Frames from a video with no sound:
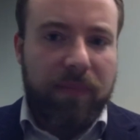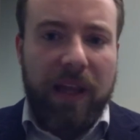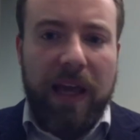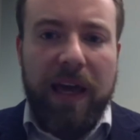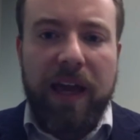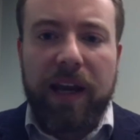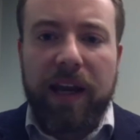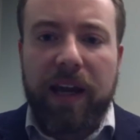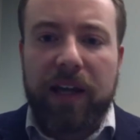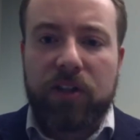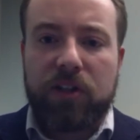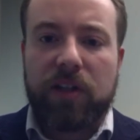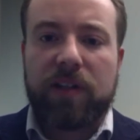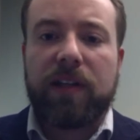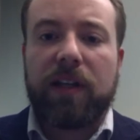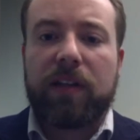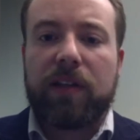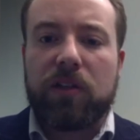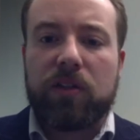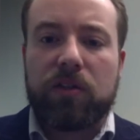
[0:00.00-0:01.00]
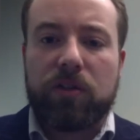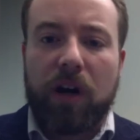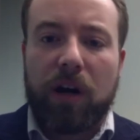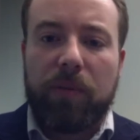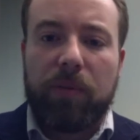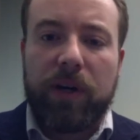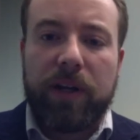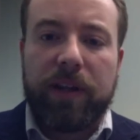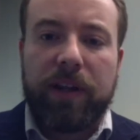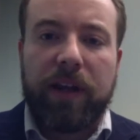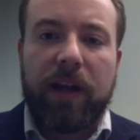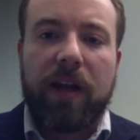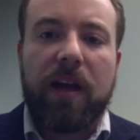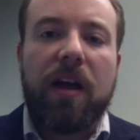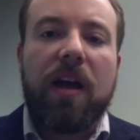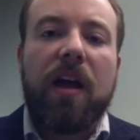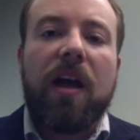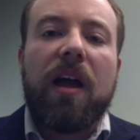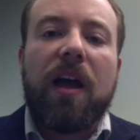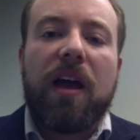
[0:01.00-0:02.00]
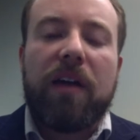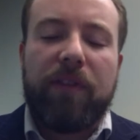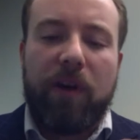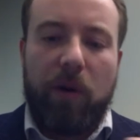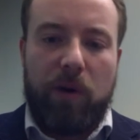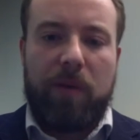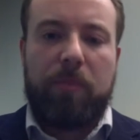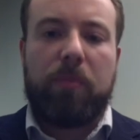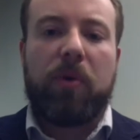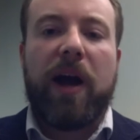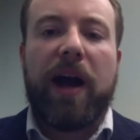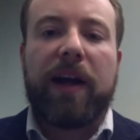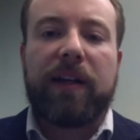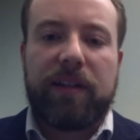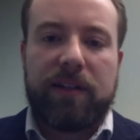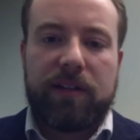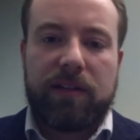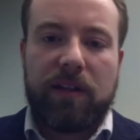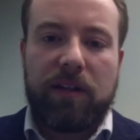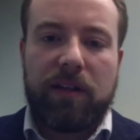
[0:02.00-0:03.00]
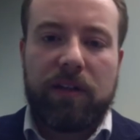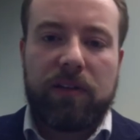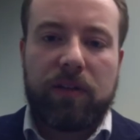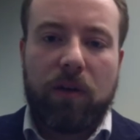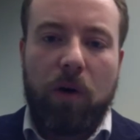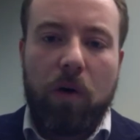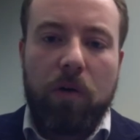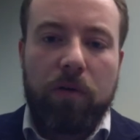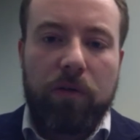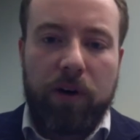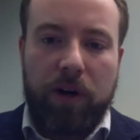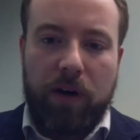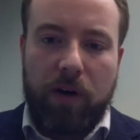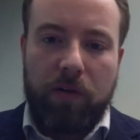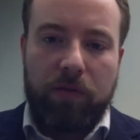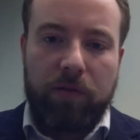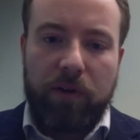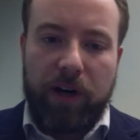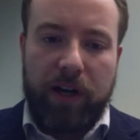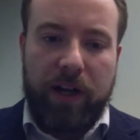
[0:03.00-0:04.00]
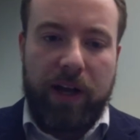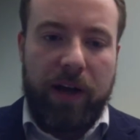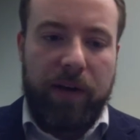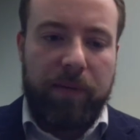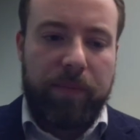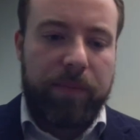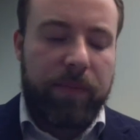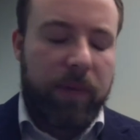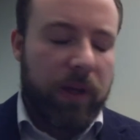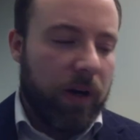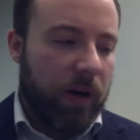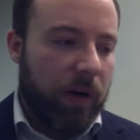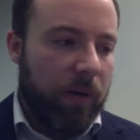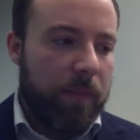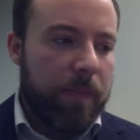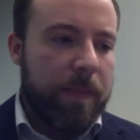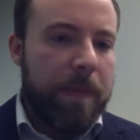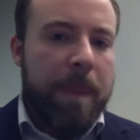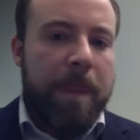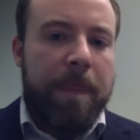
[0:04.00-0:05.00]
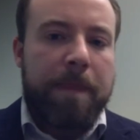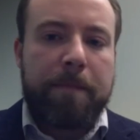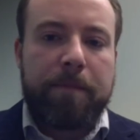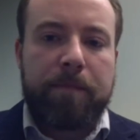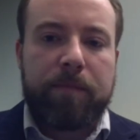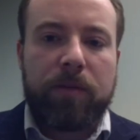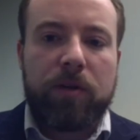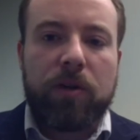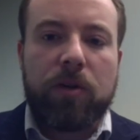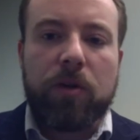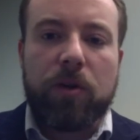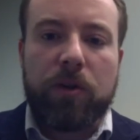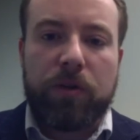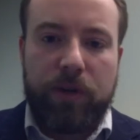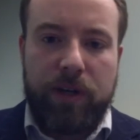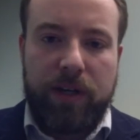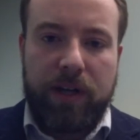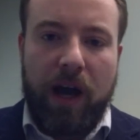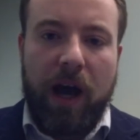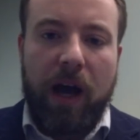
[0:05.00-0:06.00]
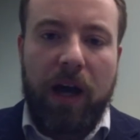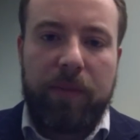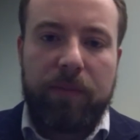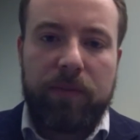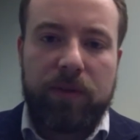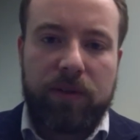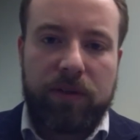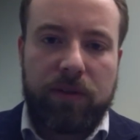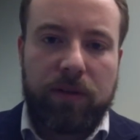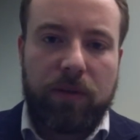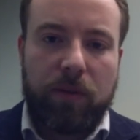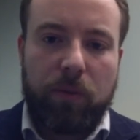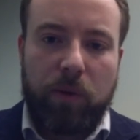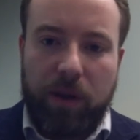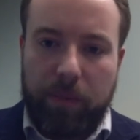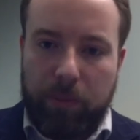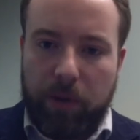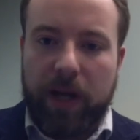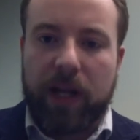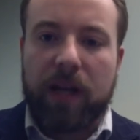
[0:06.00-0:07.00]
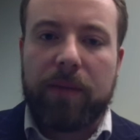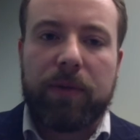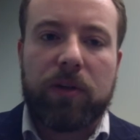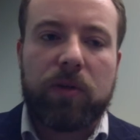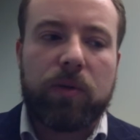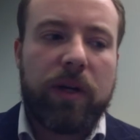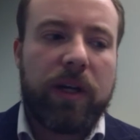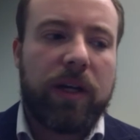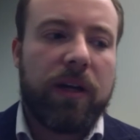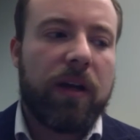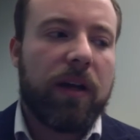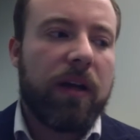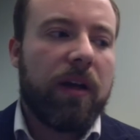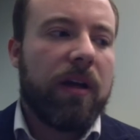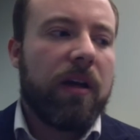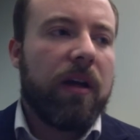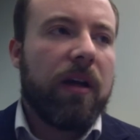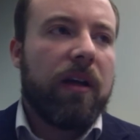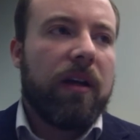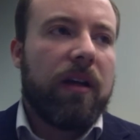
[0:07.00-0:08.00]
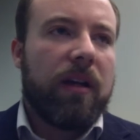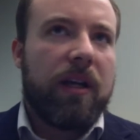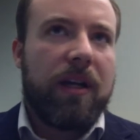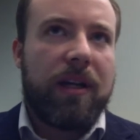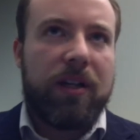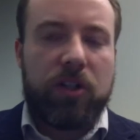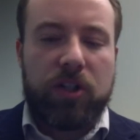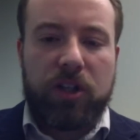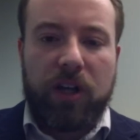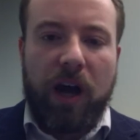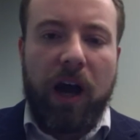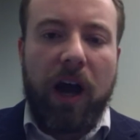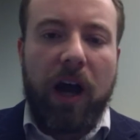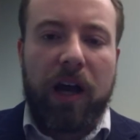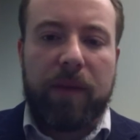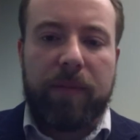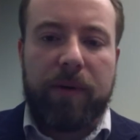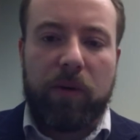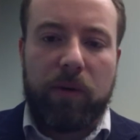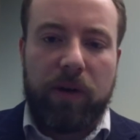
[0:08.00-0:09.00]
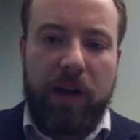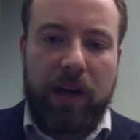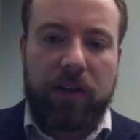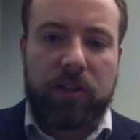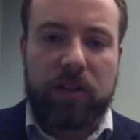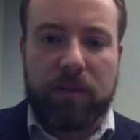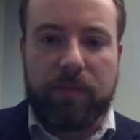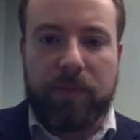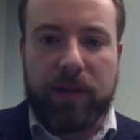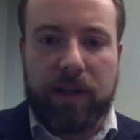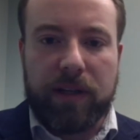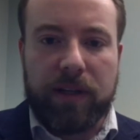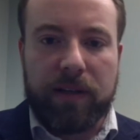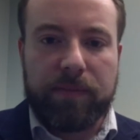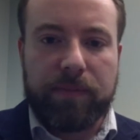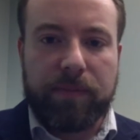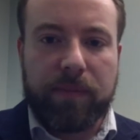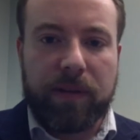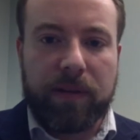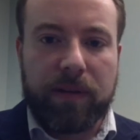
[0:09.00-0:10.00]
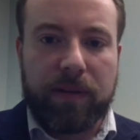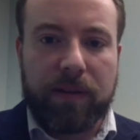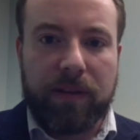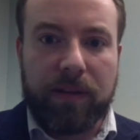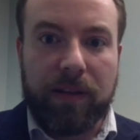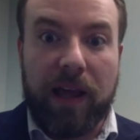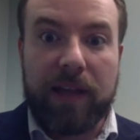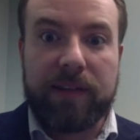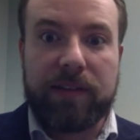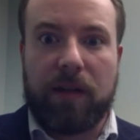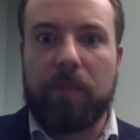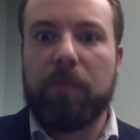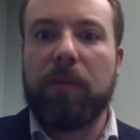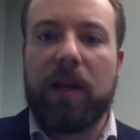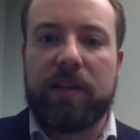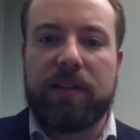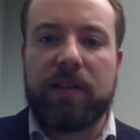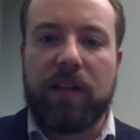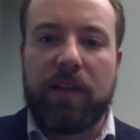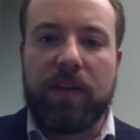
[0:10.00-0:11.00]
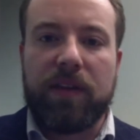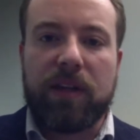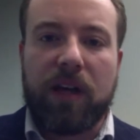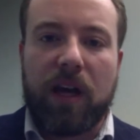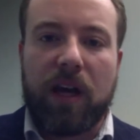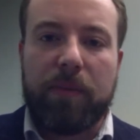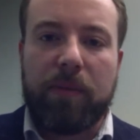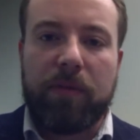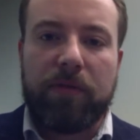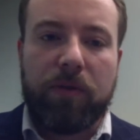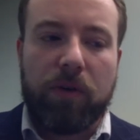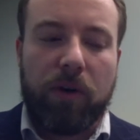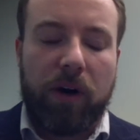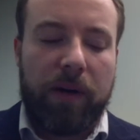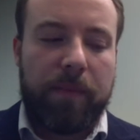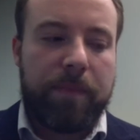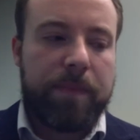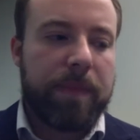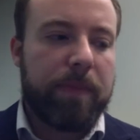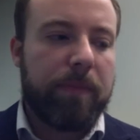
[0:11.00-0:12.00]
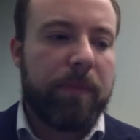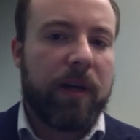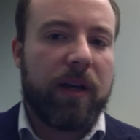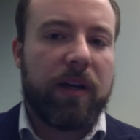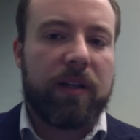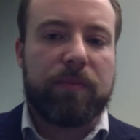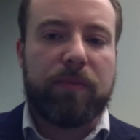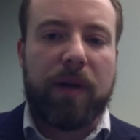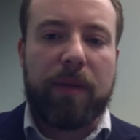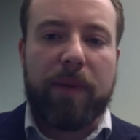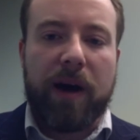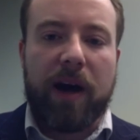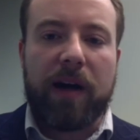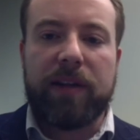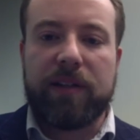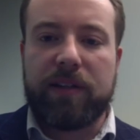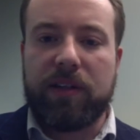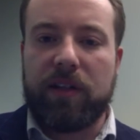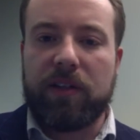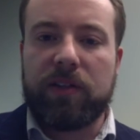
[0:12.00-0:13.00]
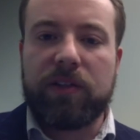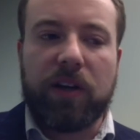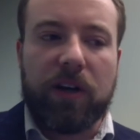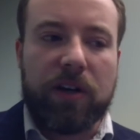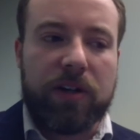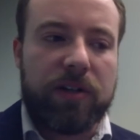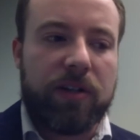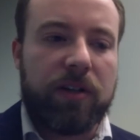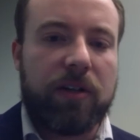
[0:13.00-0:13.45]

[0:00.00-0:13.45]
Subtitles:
And again, just like the straw breathing, if I were to practice this over and over again, 2-3 times with a break in between, each time it would actually be less unpleasant than the time before it, because my body's going to start